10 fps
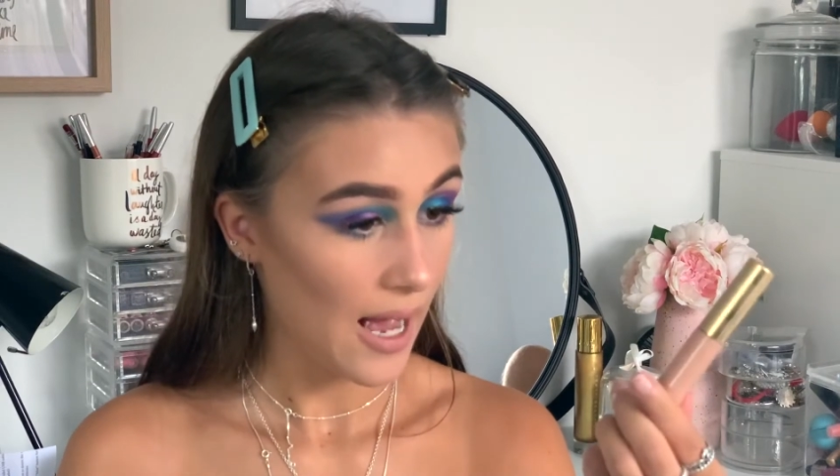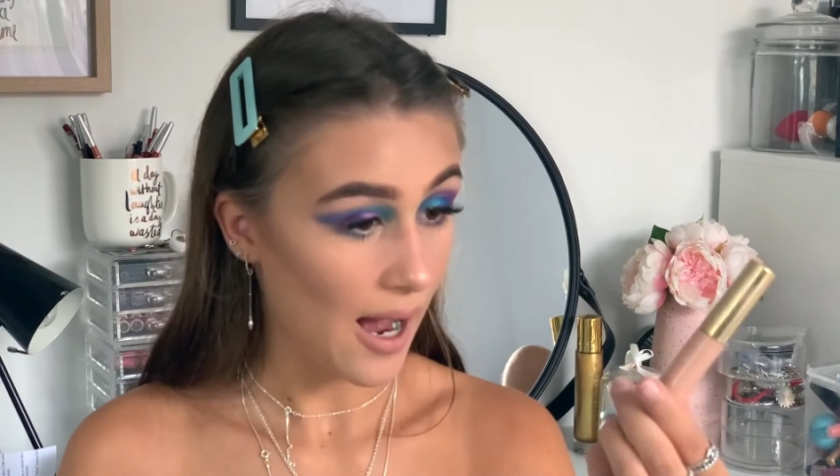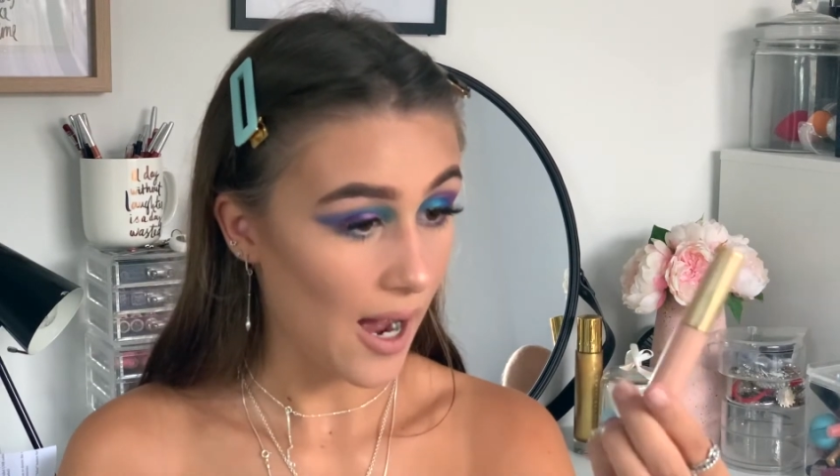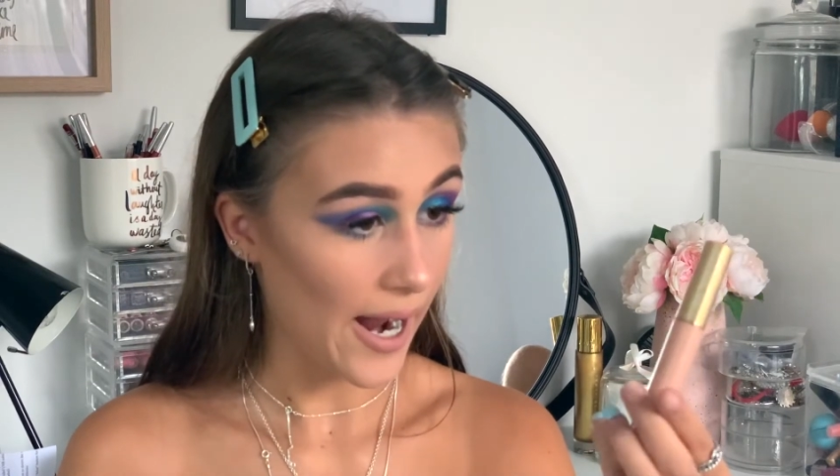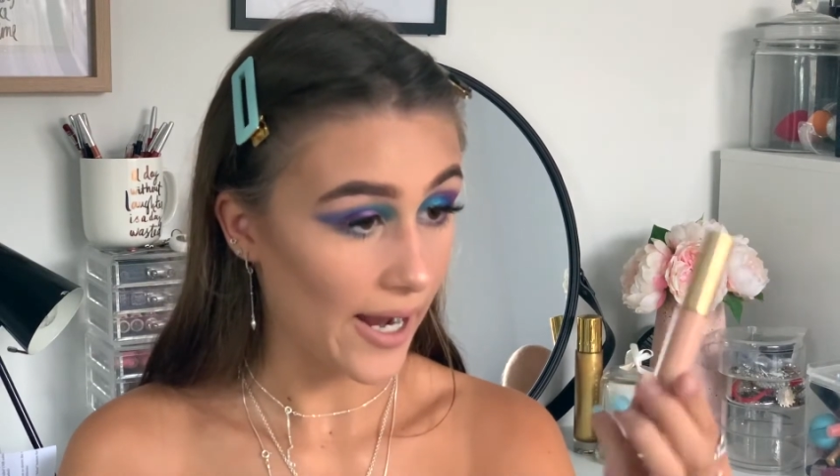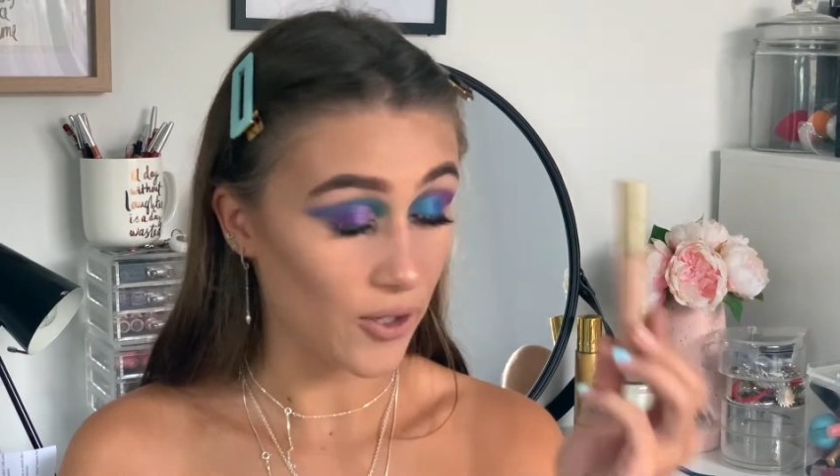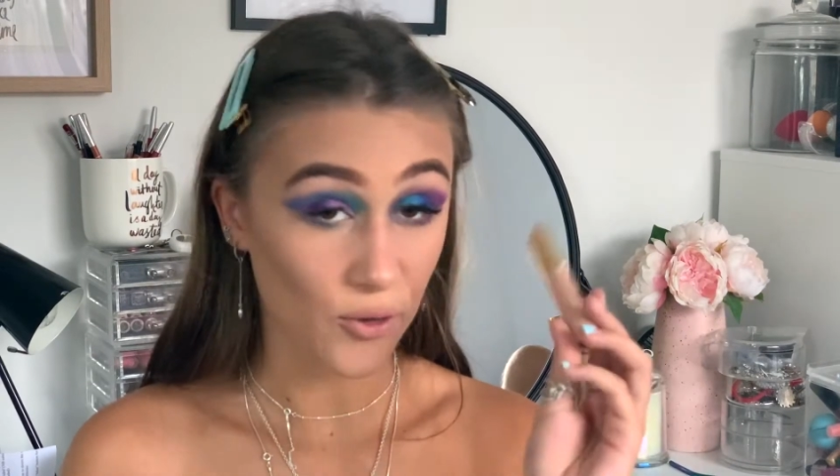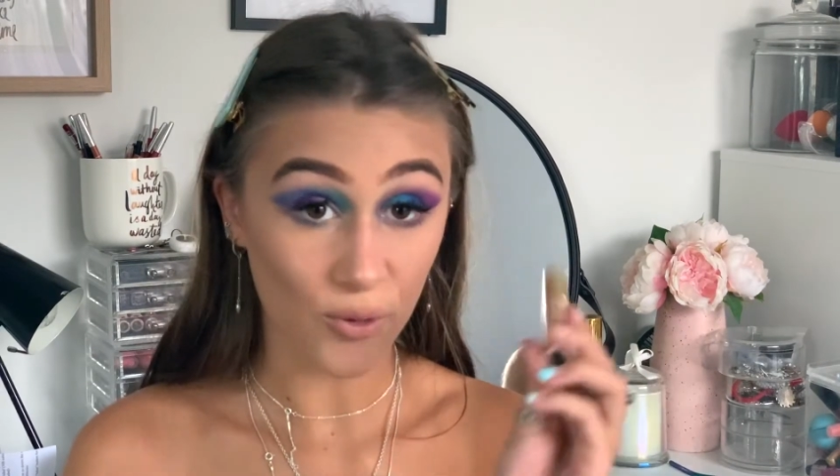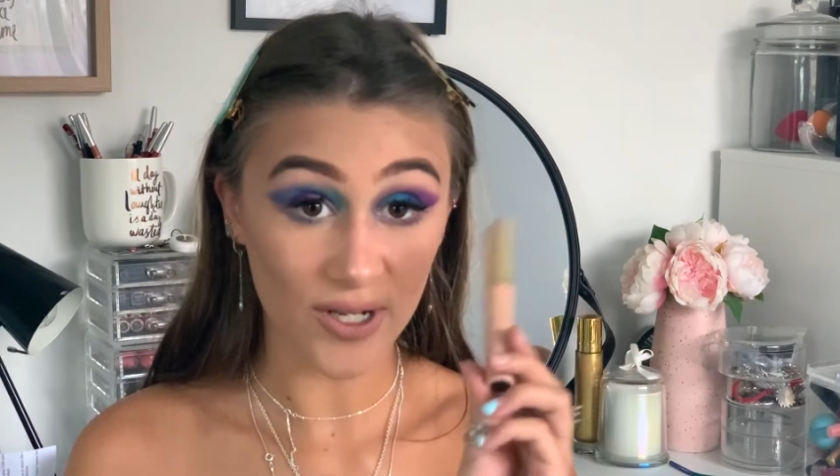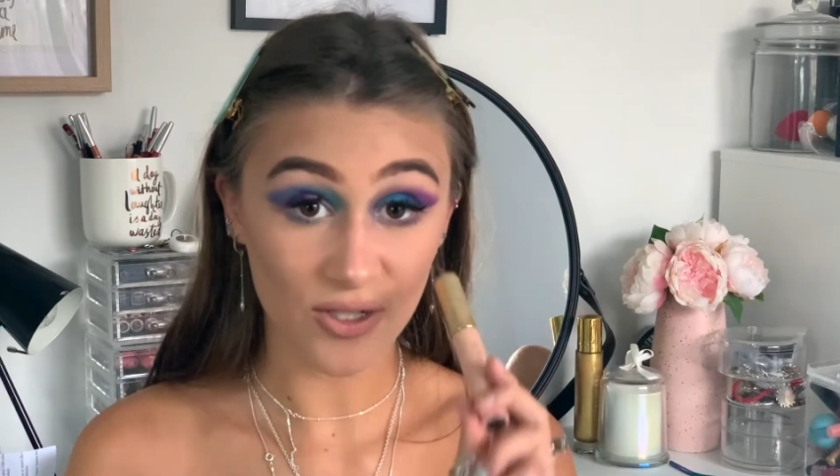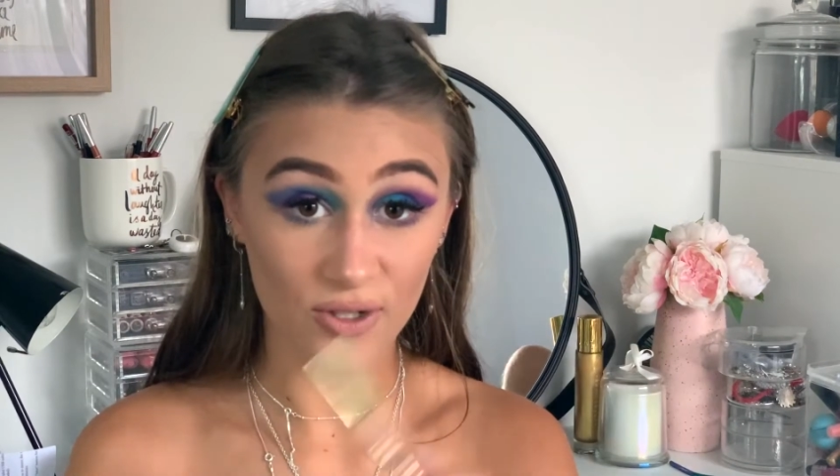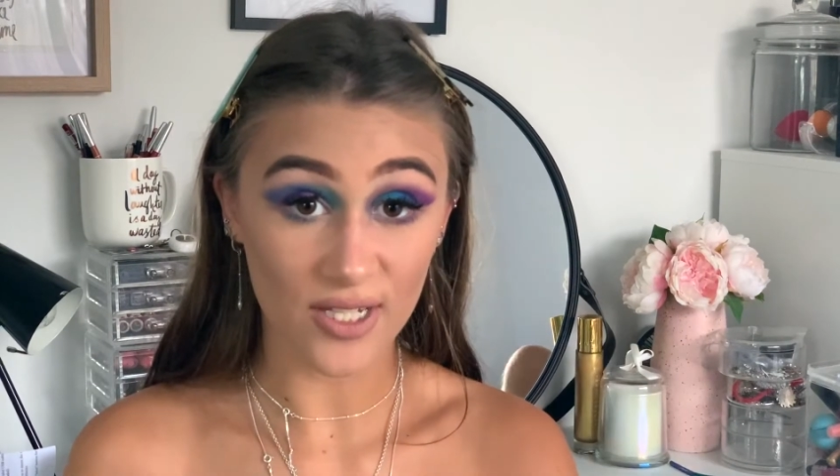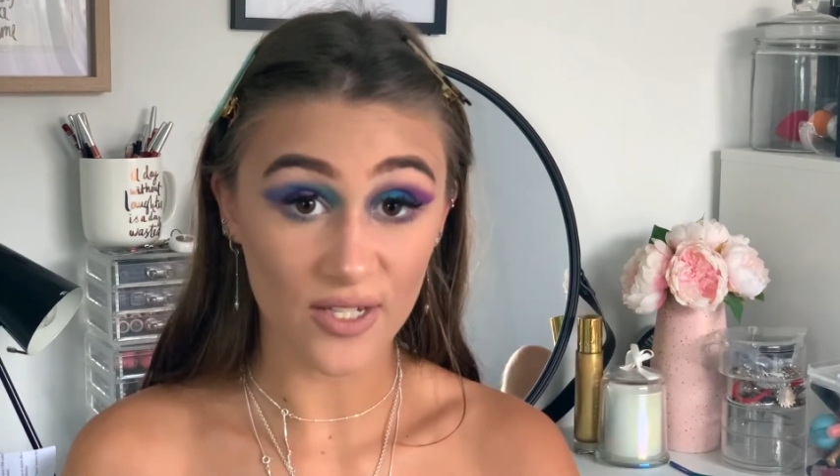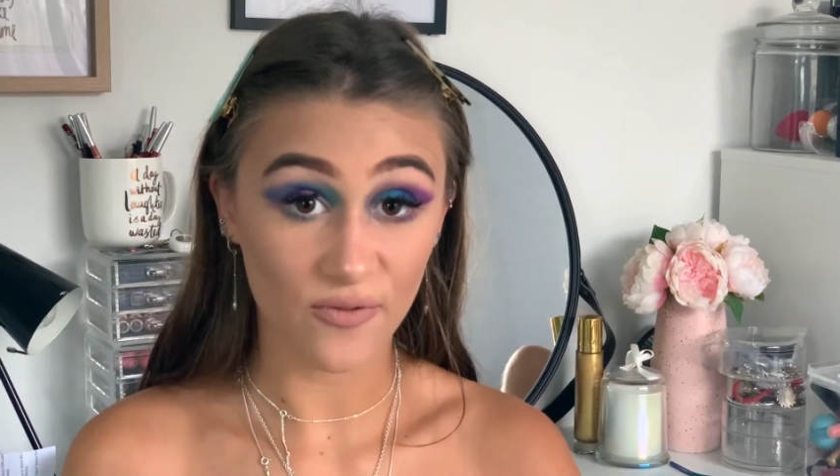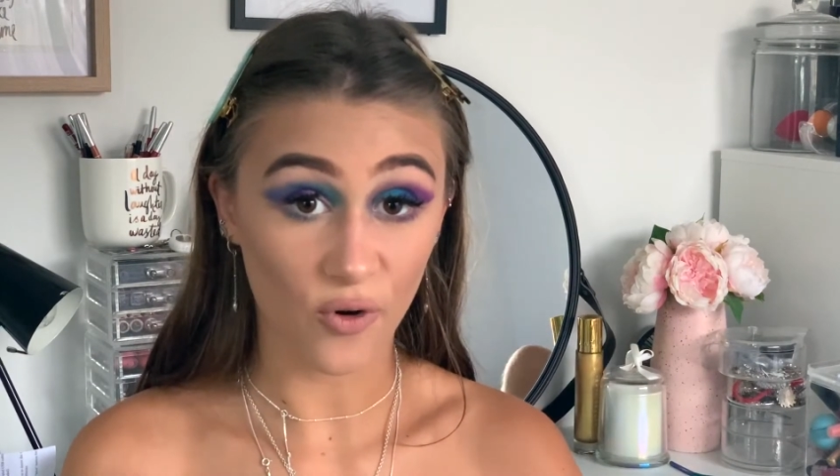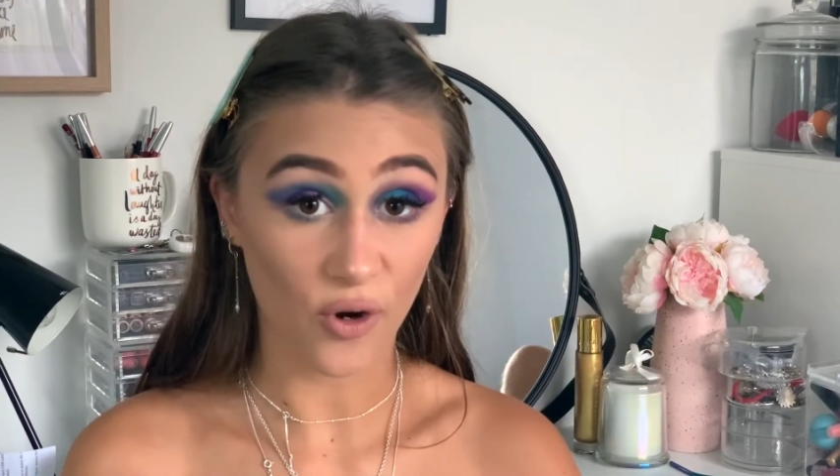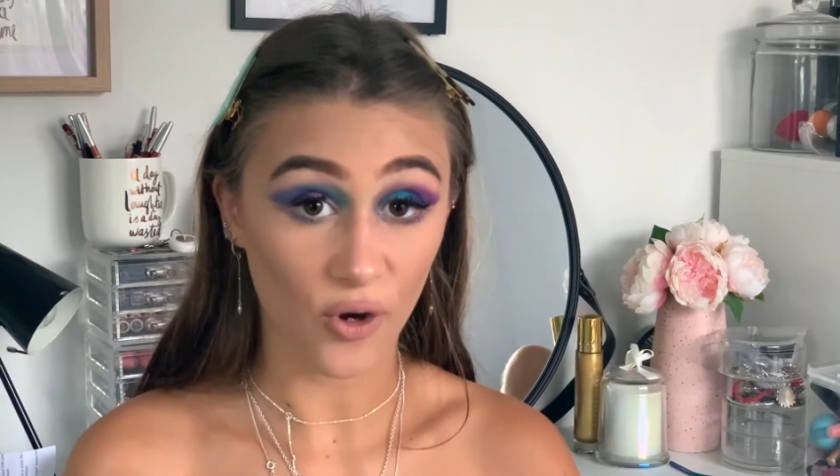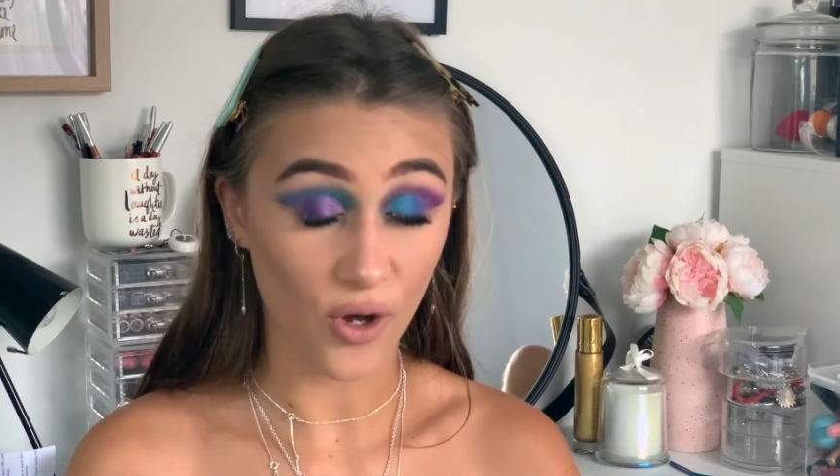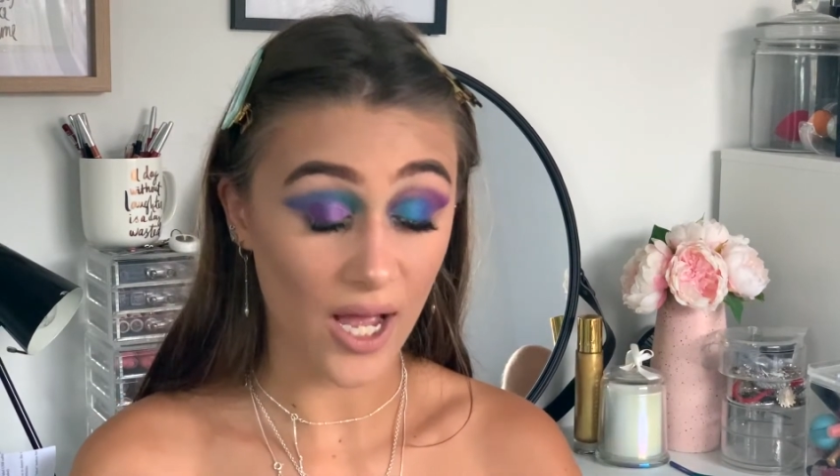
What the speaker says: I always use this for